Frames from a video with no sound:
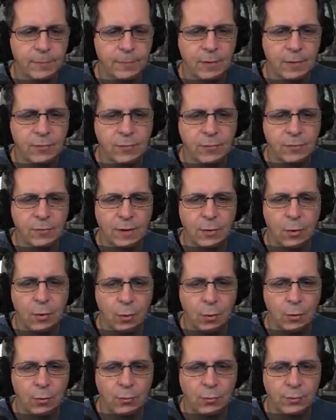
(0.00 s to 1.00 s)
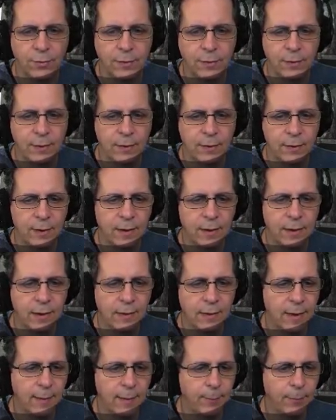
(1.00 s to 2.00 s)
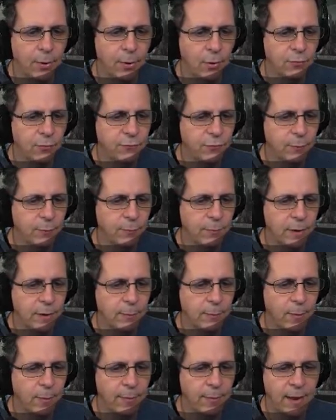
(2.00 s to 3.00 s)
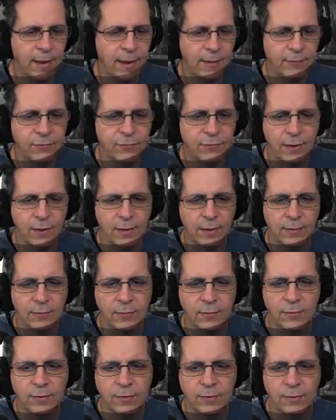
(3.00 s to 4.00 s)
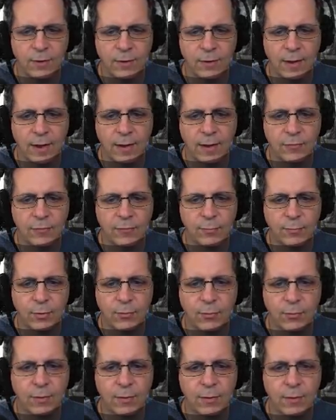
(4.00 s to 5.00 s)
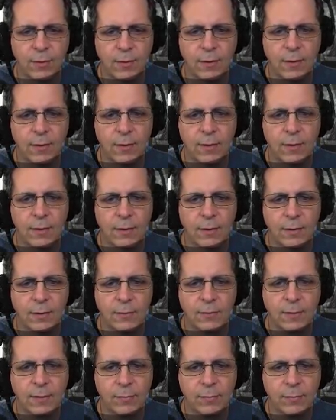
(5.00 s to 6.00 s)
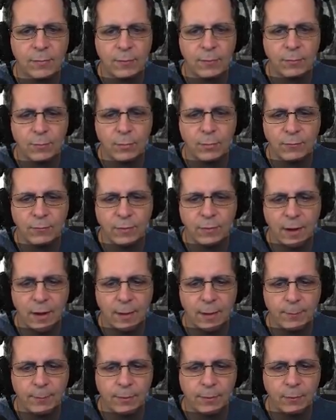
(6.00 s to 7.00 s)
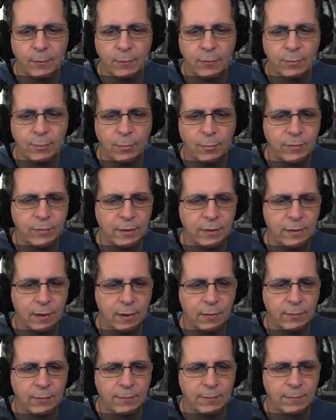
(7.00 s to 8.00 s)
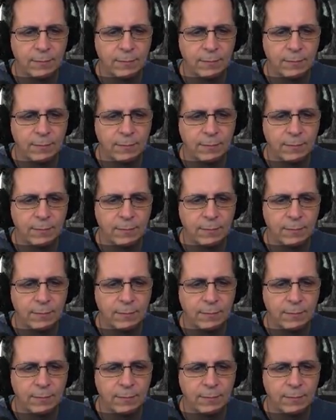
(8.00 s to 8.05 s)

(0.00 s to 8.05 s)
because it's going to hold in that pose for a minimum half second. See, it's a lot smoother. Same thing with moving up and with moving down.